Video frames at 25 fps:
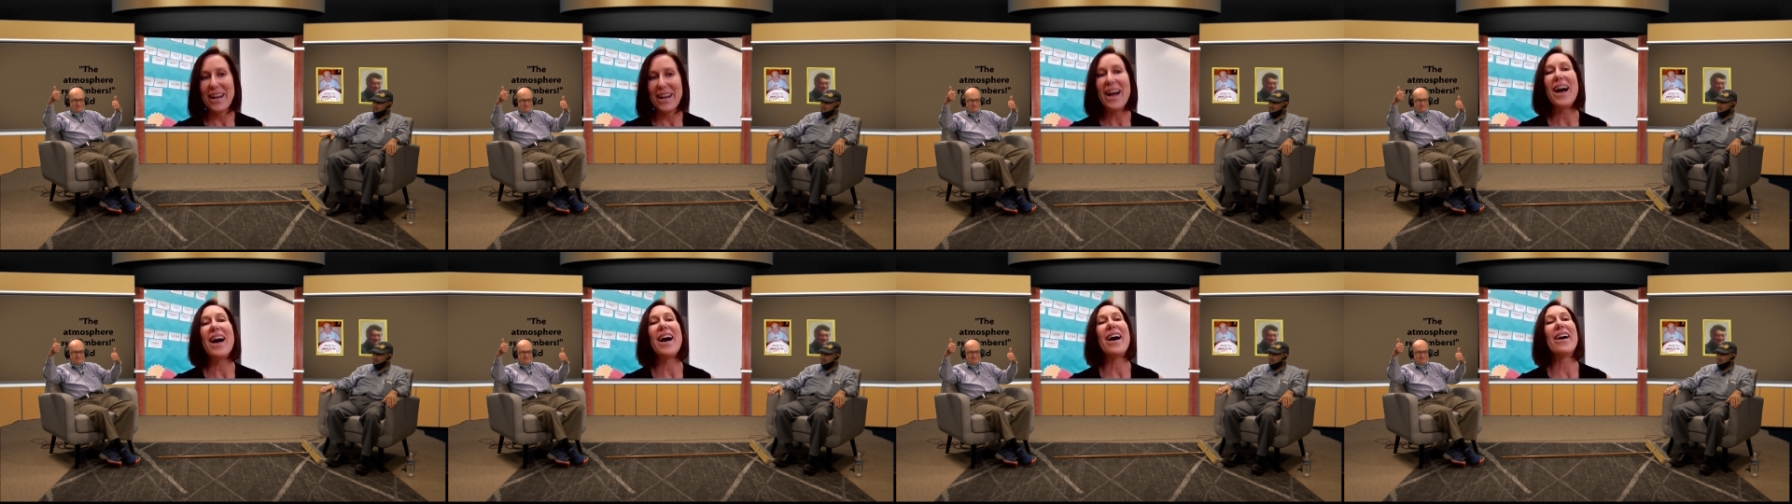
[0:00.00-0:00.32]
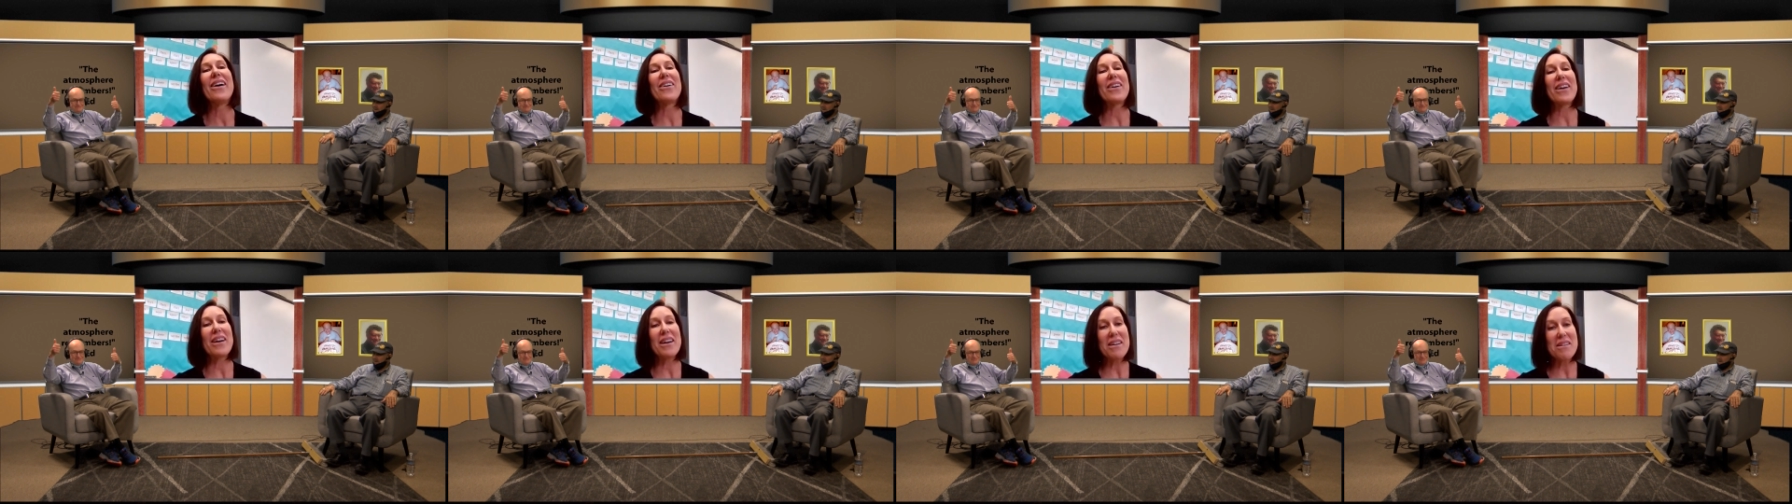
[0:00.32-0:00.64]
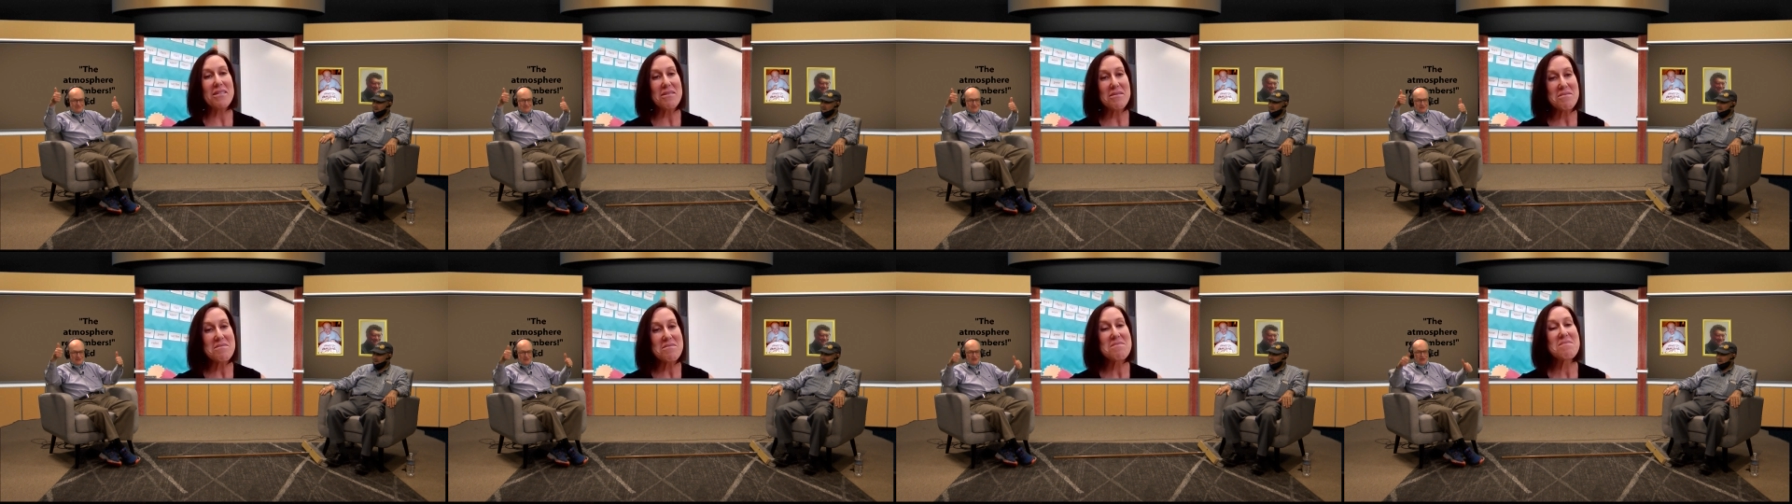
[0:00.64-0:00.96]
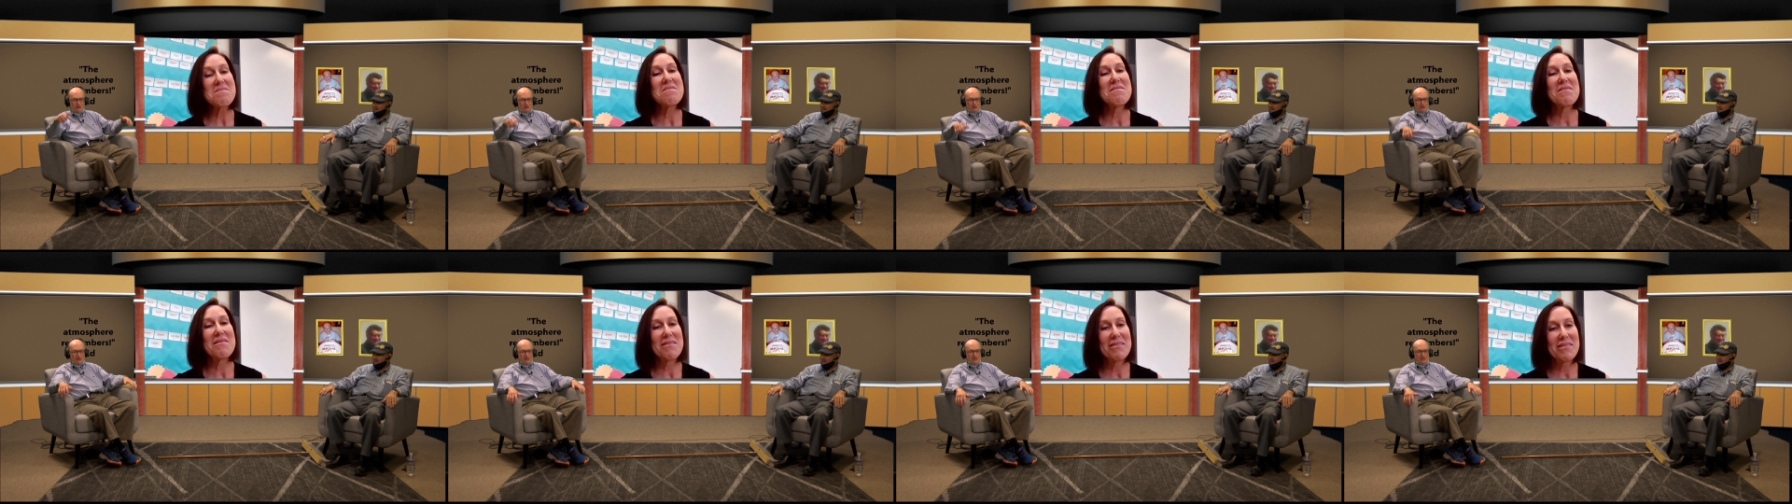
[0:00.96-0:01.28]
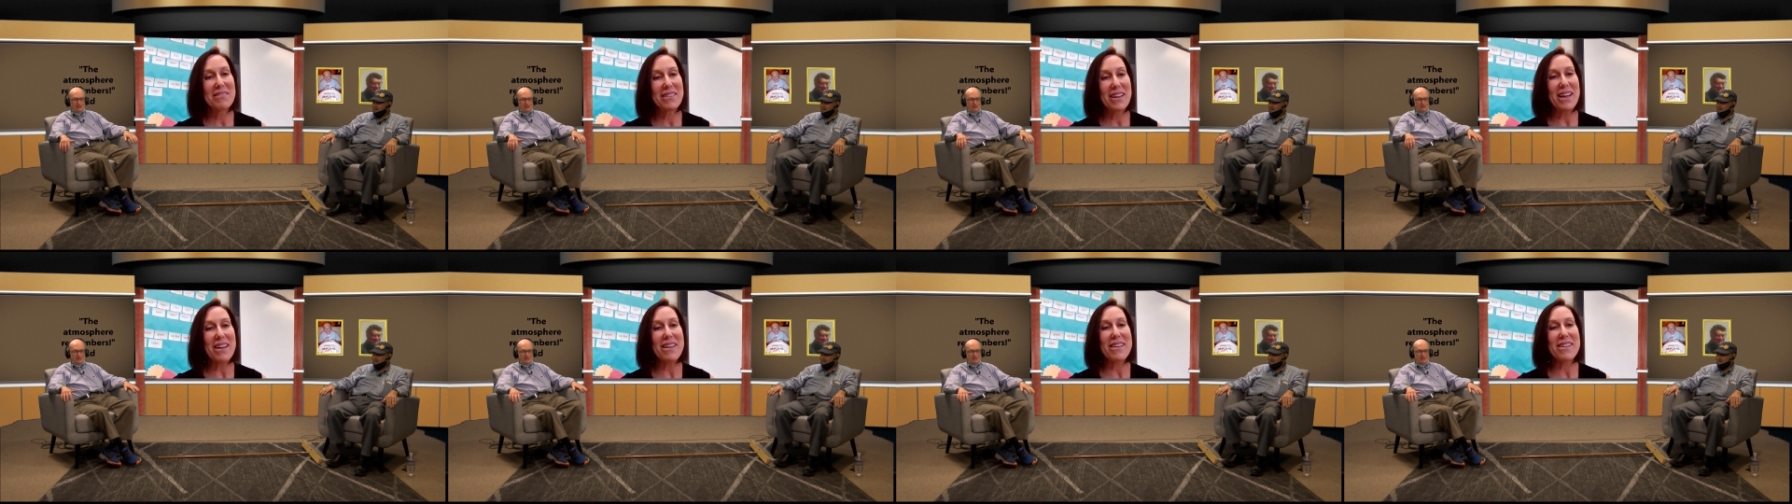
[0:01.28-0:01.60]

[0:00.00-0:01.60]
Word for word: Okay. All right. Huh?